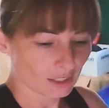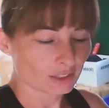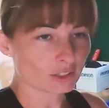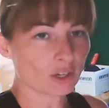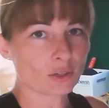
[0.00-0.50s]

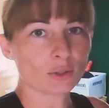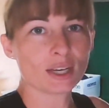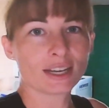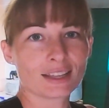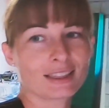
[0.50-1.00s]
So
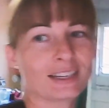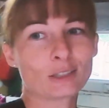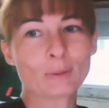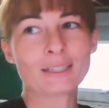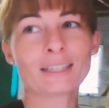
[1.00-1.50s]

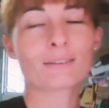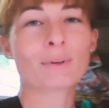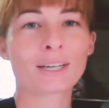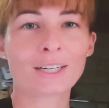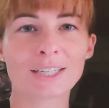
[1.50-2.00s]
that's been like
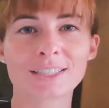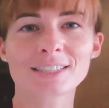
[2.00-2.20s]
my kind of